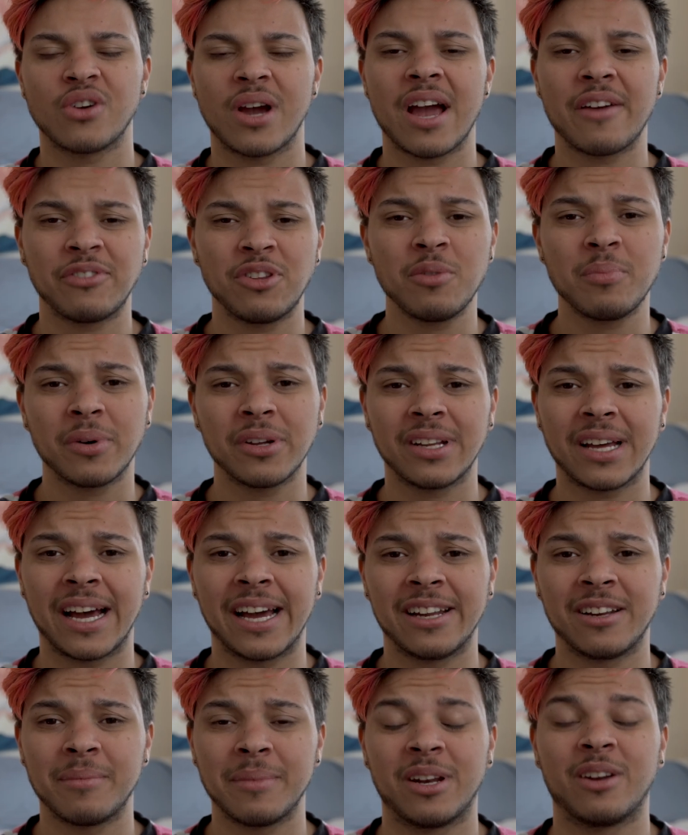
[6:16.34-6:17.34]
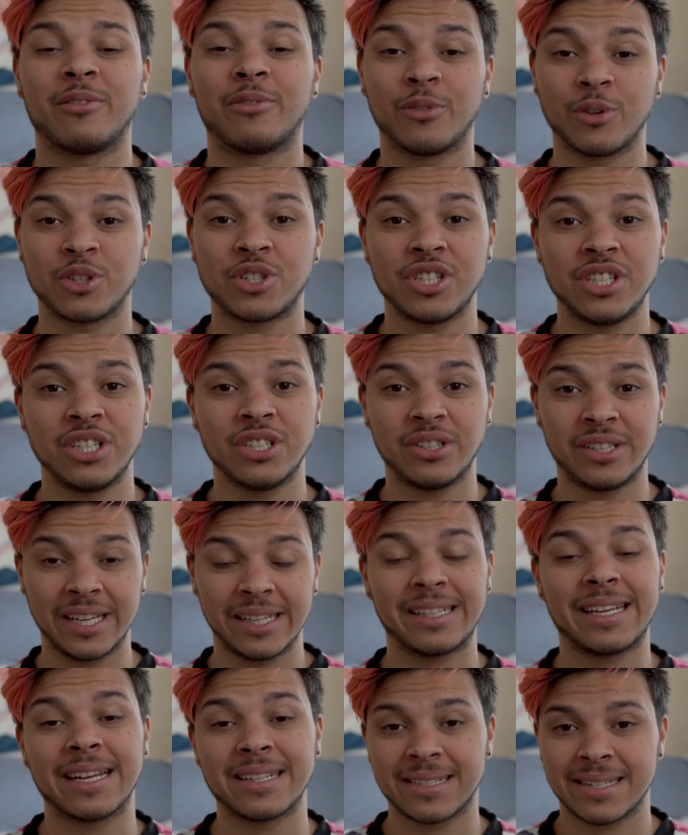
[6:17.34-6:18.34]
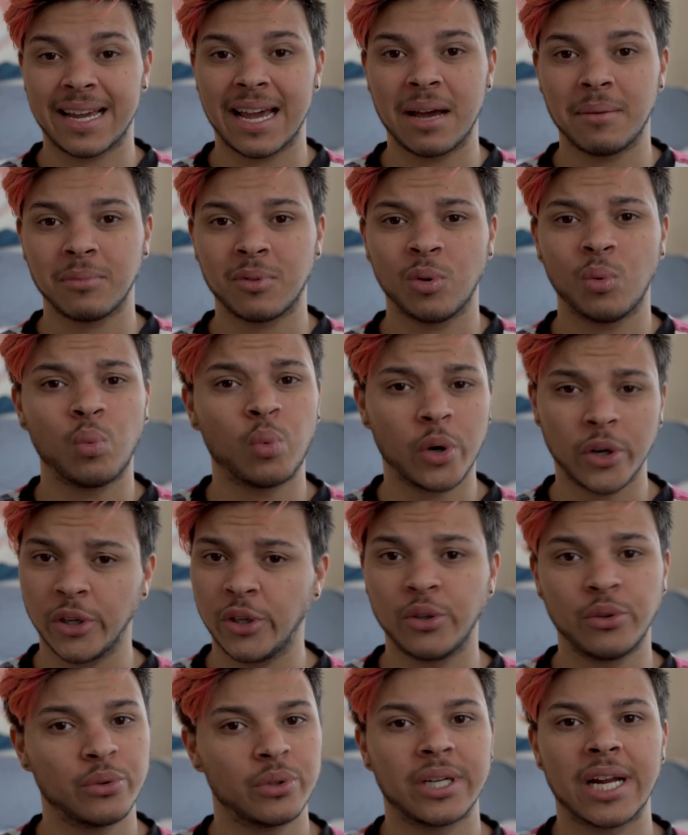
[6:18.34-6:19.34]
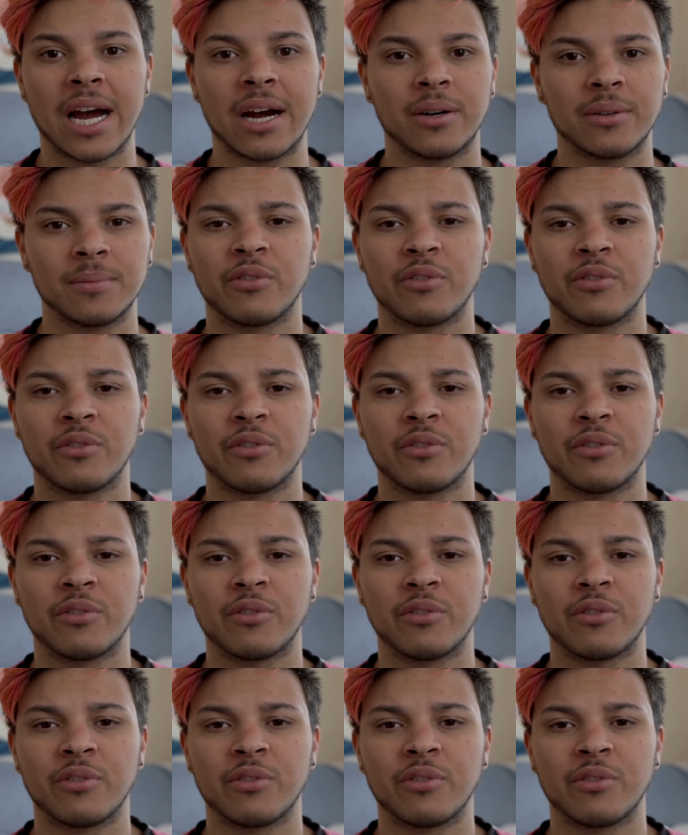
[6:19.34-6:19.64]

after you bought the item and unfortunately you did get scammed, what do you do now?